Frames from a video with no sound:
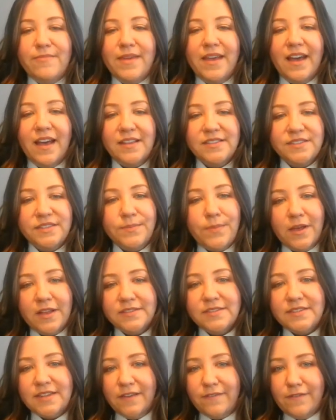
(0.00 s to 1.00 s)
Because the
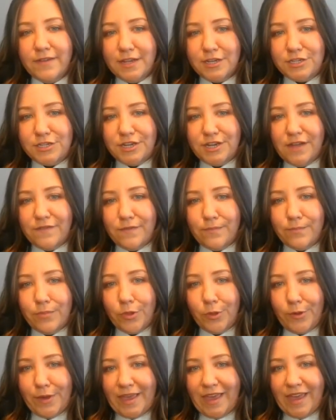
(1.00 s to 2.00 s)
bond's definition of
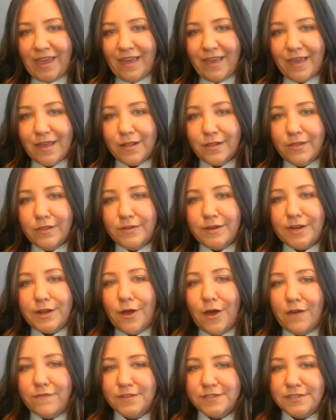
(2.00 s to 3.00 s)
employee included
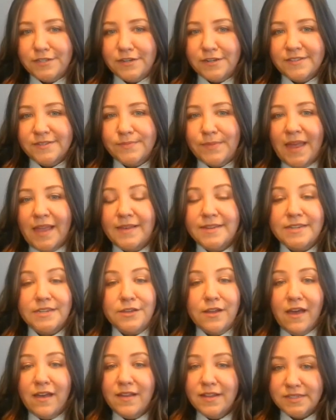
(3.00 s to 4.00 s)
officers and
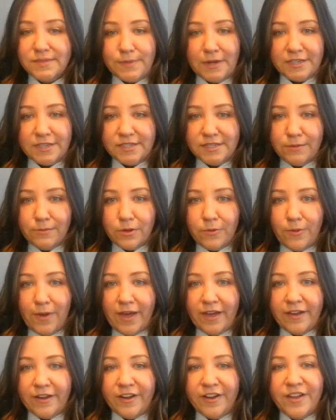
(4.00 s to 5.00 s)
did not expressly
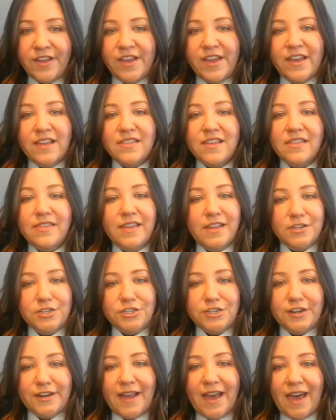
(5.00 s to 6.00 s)
require that the
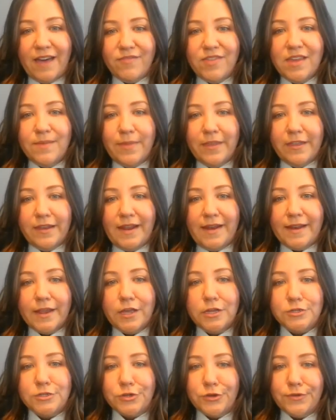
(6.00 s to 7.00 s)
insured have the ability
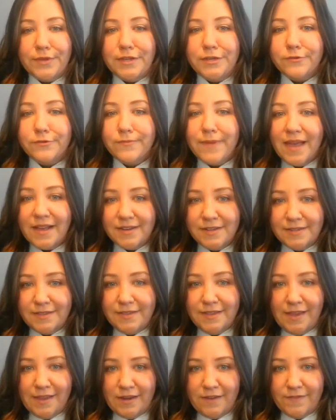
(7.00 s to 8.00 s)
to control and
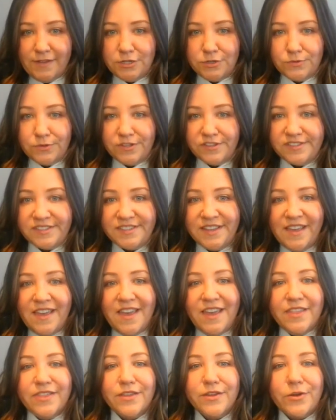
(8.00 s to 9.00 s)
direct the individuals,
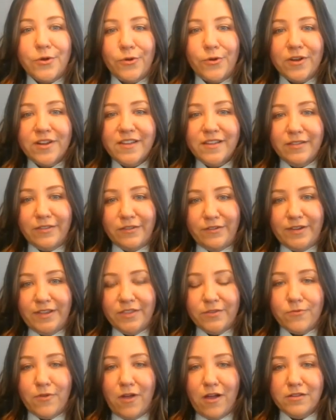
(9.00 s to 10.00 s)
the court
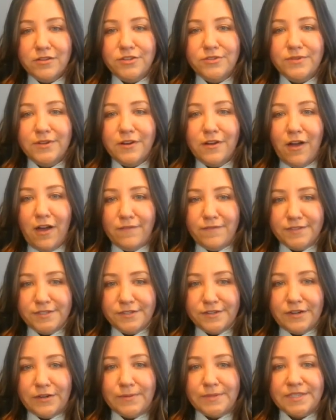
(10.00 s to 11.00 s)
concluded the wrongdoer
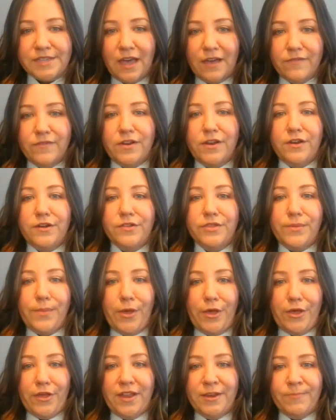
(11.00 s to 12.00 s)
officer was covered under the
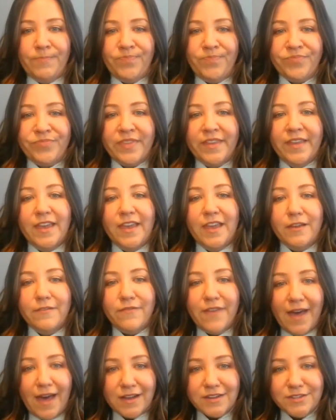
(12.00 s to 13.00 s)
bond. In
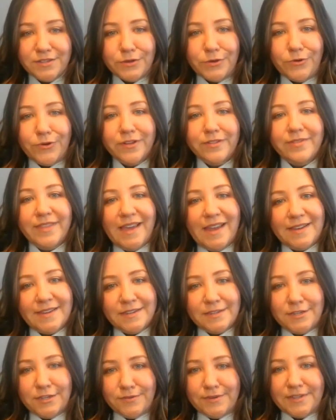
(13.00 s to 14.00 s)
fact, the court leaned
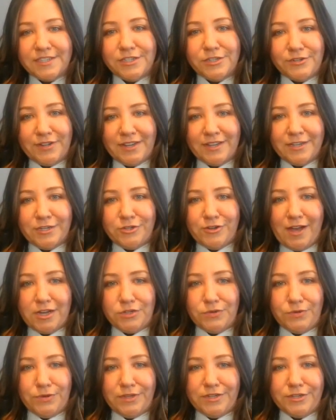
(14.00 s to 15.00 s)
into its strict
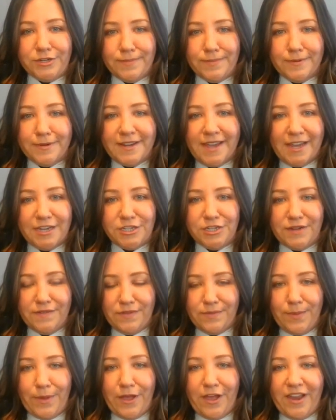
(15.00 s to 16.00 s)
contractual interpretation
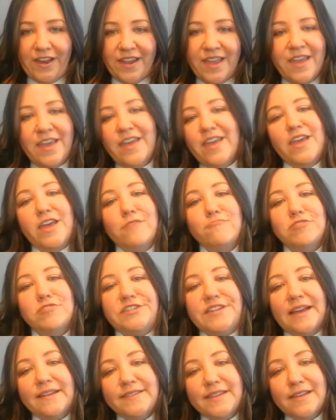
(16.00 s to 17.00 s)
of the bond in
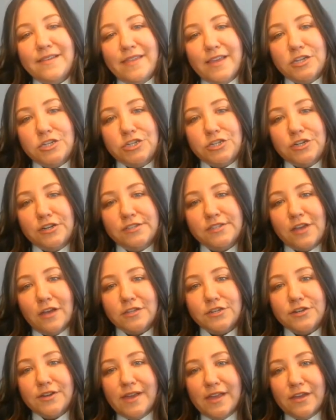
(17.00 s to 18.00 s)
rejecting the insured's
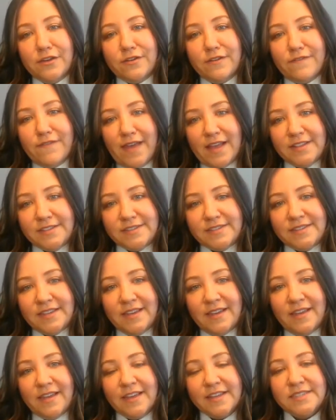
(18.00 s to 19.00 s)
alter ego defense,
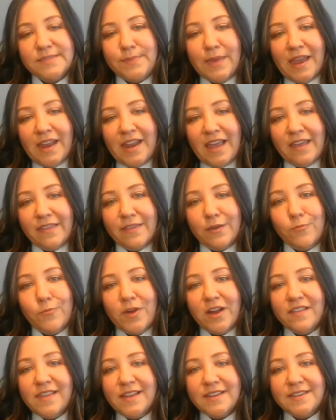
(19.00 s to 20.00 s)
explaining that
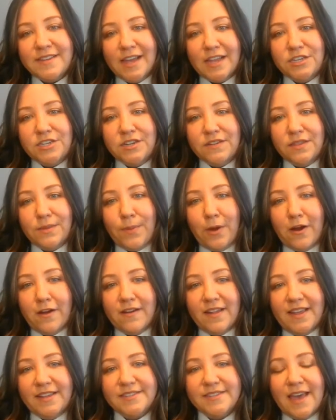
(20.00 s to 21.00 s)
where the intention of the
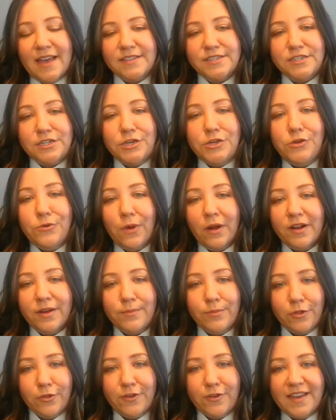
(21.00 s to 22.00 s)
parties as to who are
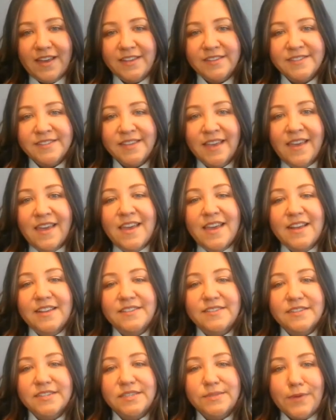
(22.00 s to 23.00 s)
employees
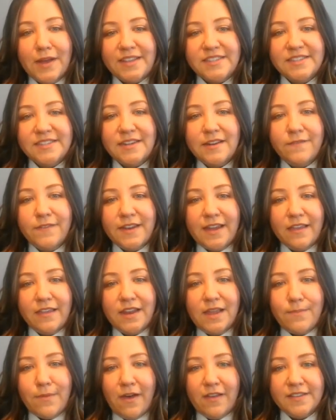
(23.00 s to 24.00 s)
is expressed in a
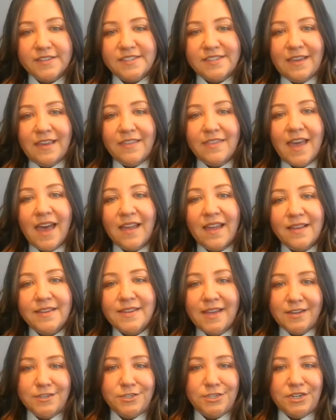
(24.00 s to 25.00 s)
fidelity policy, that
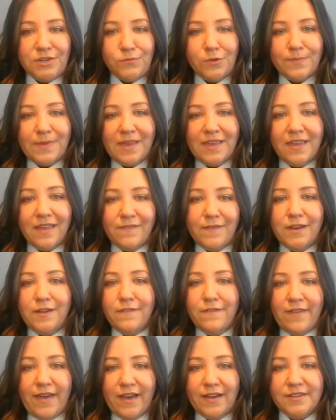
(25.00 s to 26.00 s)
intention will be given
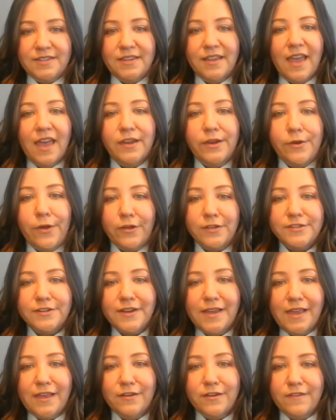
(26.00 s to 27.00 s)
effect, and an
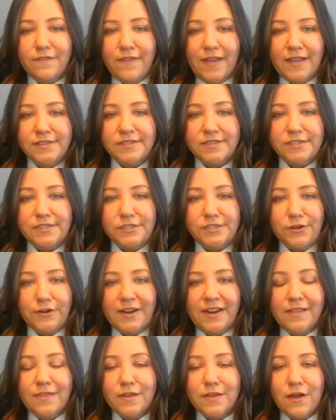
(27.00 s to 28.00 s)
alter ego defense
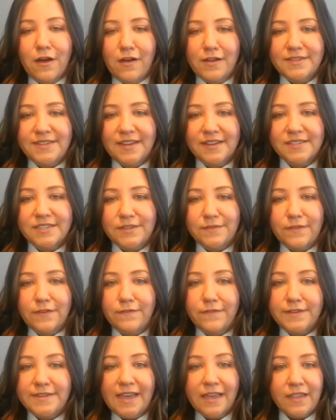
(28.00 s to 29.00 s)
asserted in the context of a
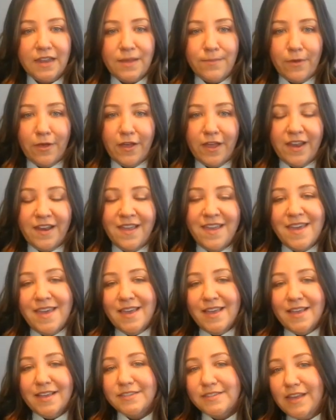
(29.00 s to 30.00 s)
fidelity bond
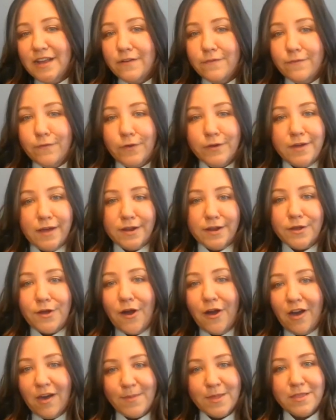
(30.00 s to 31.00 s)
is therefore not a
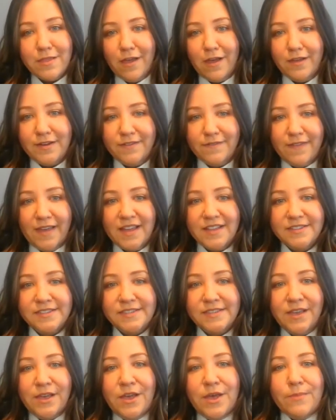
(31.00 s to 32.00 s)
common law
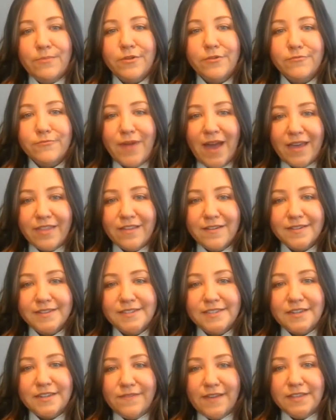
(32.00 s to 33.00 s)
defense, but rather
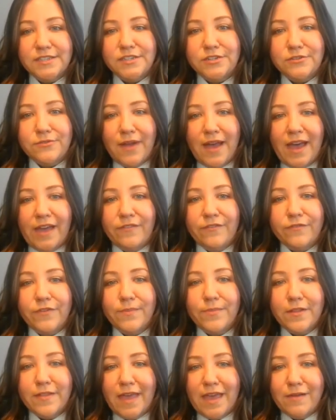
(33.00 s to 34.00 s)
it's a defense derived
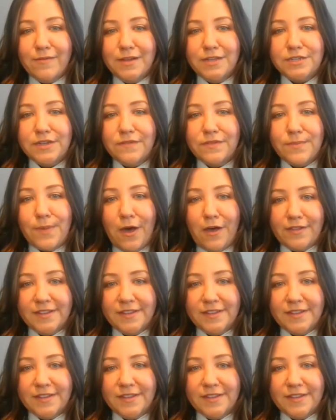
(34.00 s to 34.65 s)
from the language of the